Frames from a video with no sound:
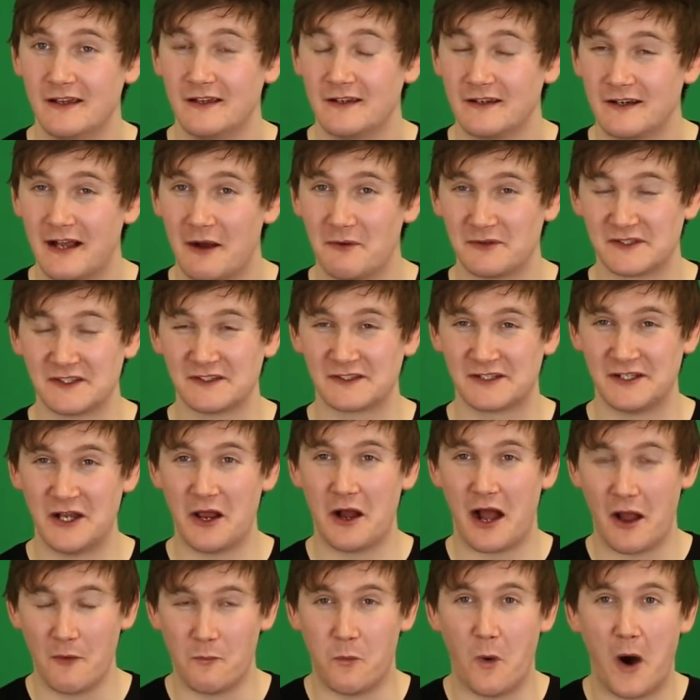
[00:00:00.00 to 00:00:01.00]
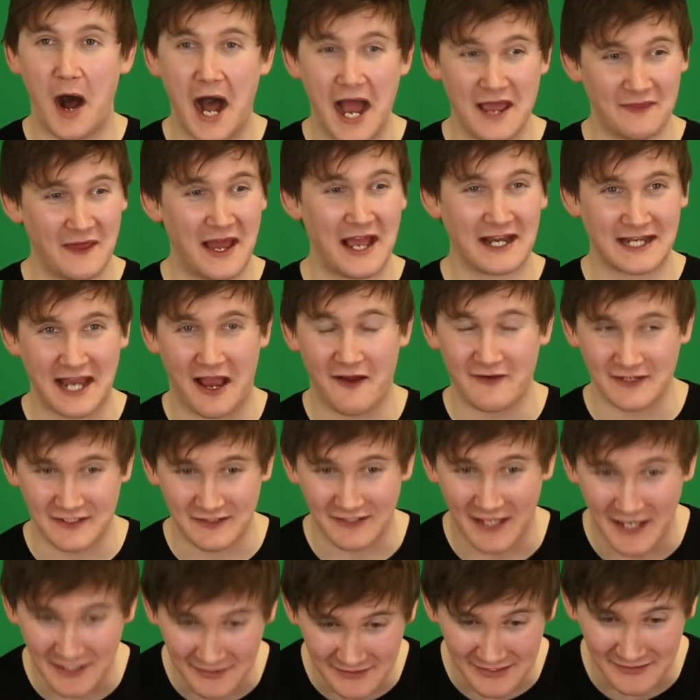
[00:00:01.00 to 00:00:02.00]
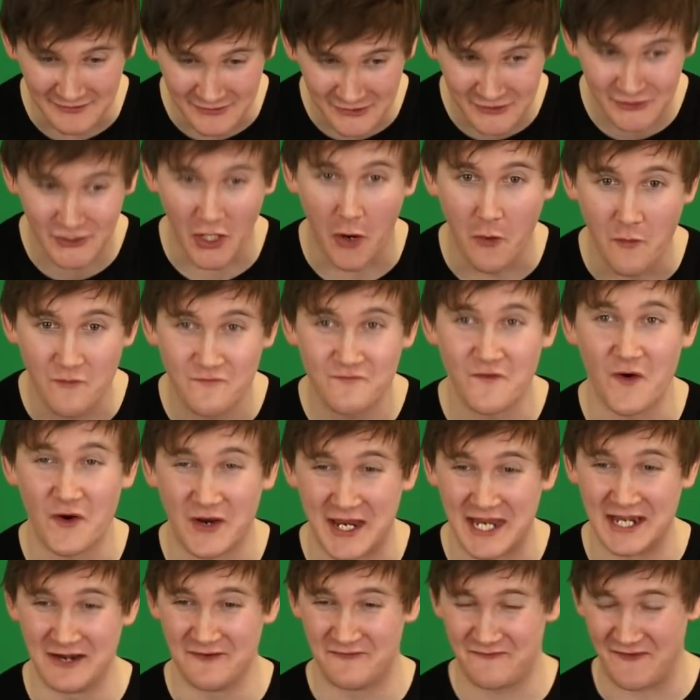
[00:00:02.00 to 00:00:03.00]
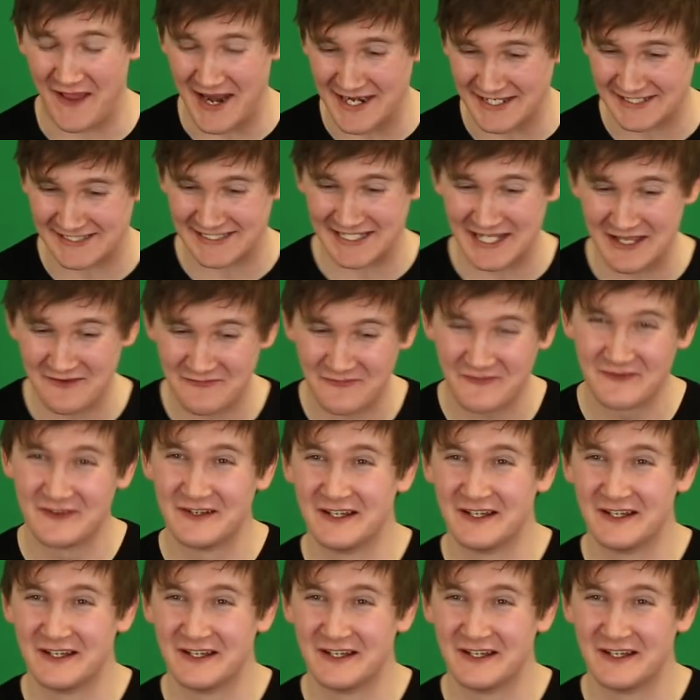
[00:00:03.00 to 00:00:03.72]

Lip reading: I wasn't to know like why that character is so fucking offensive.